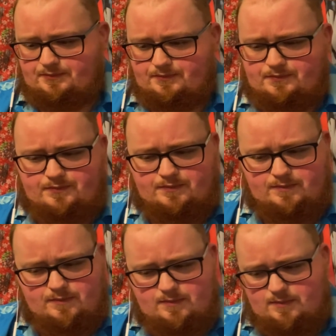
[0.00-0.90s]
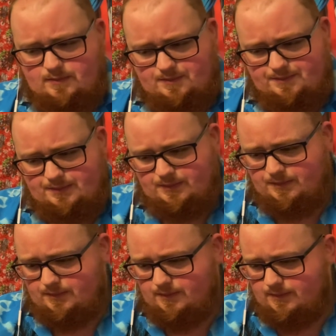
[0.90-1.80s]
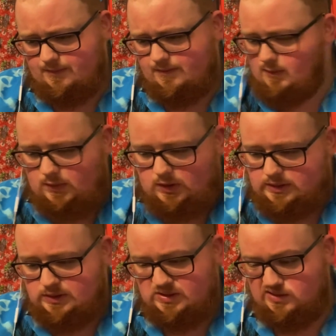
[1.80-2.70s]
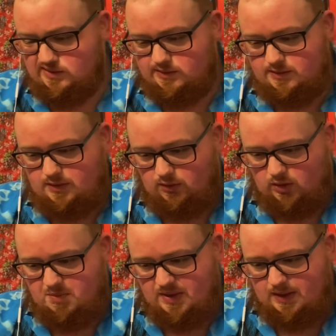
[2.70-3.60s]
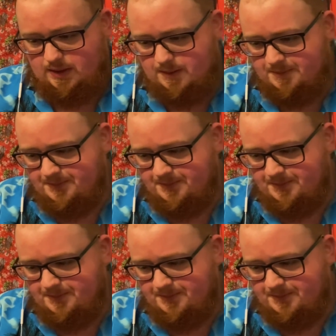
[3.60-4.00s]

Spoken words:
Master Satan is no adversary to take it lightly.